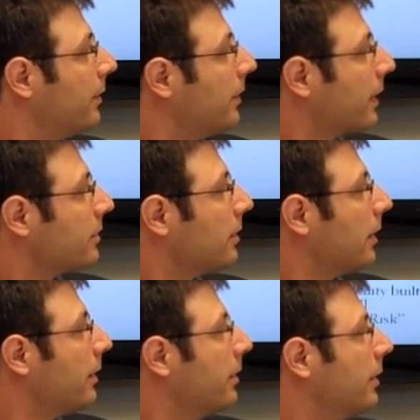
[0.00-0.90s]
Next
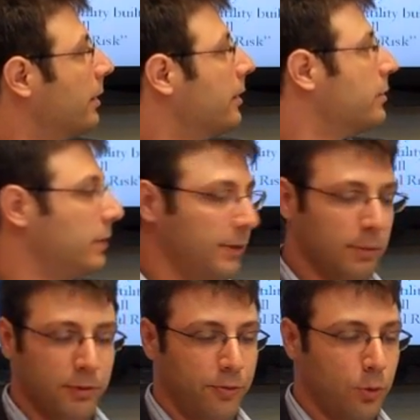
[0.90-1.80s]
slide. So even
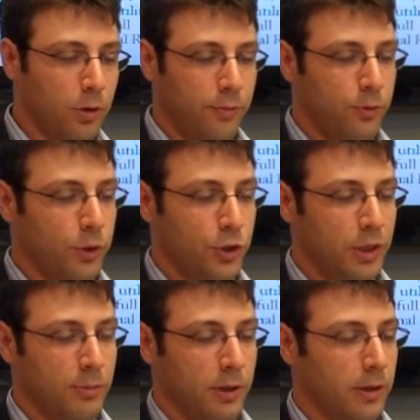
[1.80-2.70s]
before
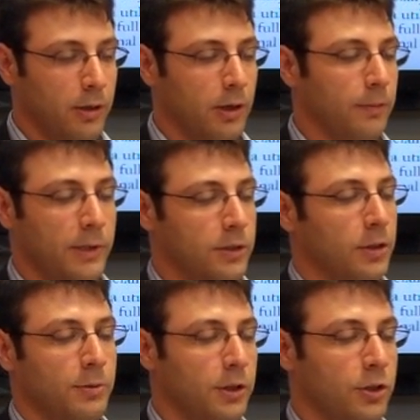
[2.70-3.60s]
Fukushima, these
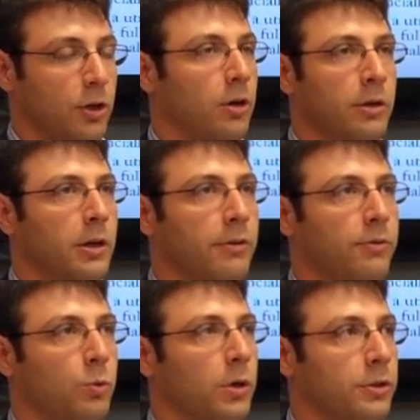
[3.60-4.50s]
subsidies aren't enough
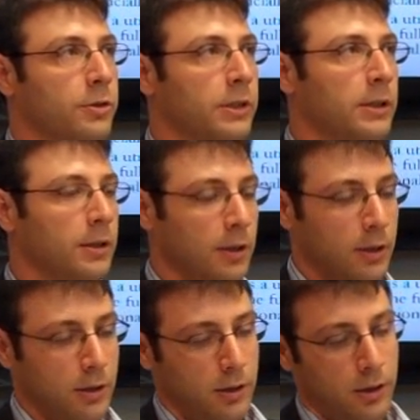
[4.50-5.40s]
for Wall Street.
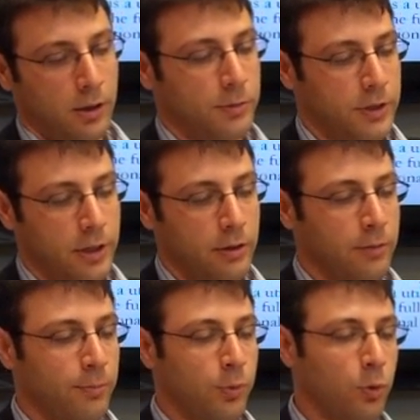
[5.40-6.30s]
Standard
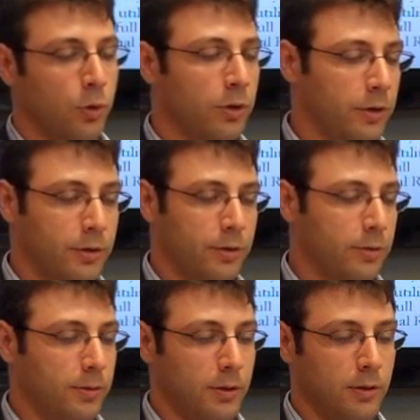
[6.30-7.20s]
&
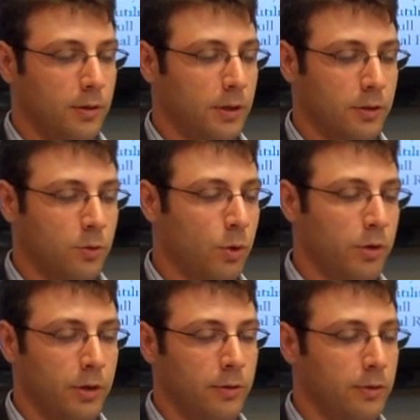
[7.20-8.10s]
Poor's is
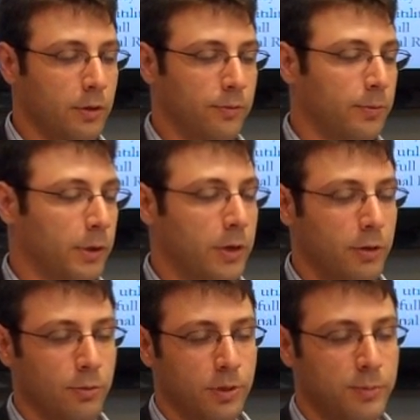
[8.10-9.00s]
quoted, from a
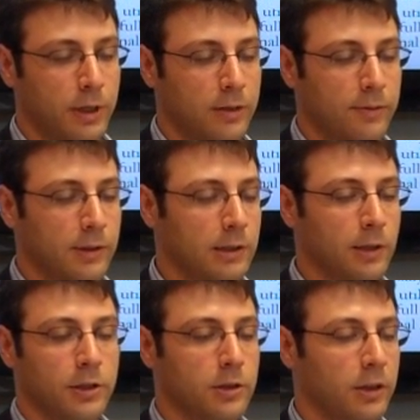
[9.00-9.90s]
credit perspective, these
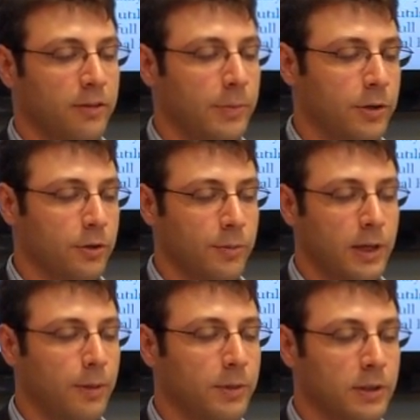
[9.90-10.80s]
legislative measures may
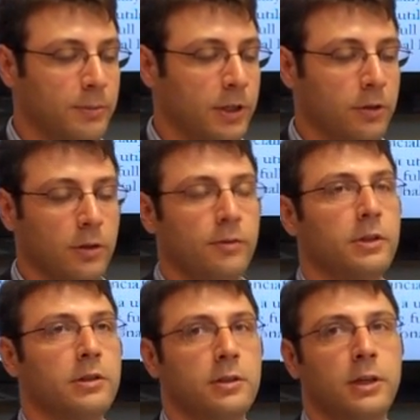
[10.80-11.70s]
not be substantial enough
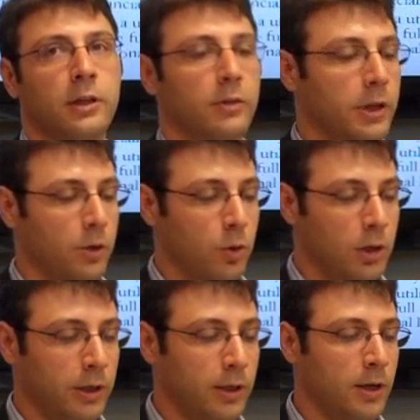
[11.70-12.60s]
to sustain credit
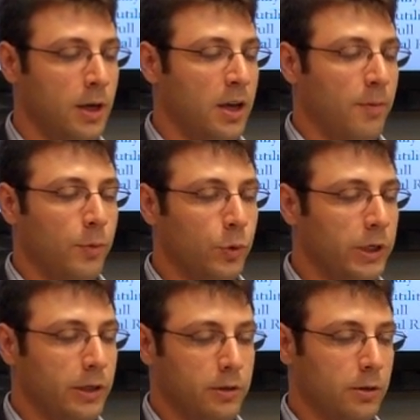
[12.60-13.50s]
quality.
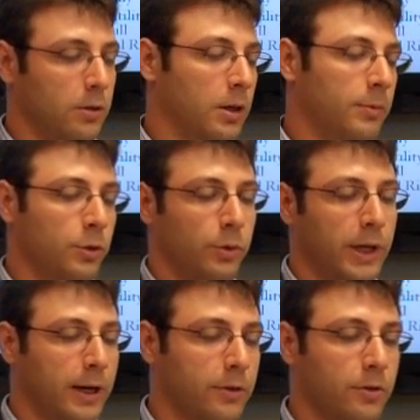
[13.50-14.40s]
Moody's, new
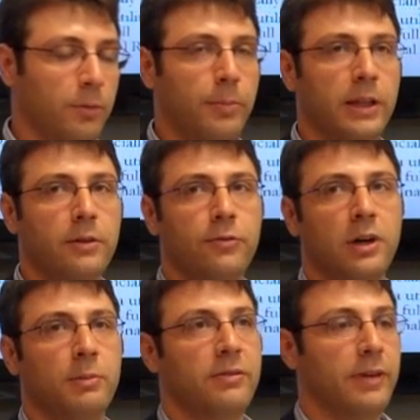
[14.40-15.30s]
reactors are a bet the
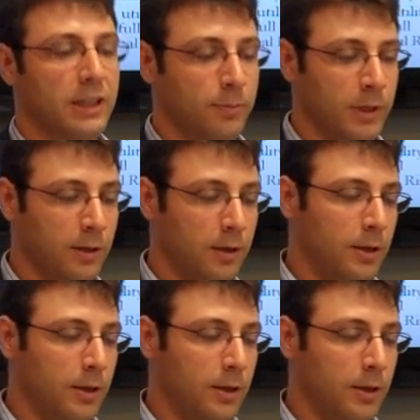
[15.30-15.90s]
farm investment.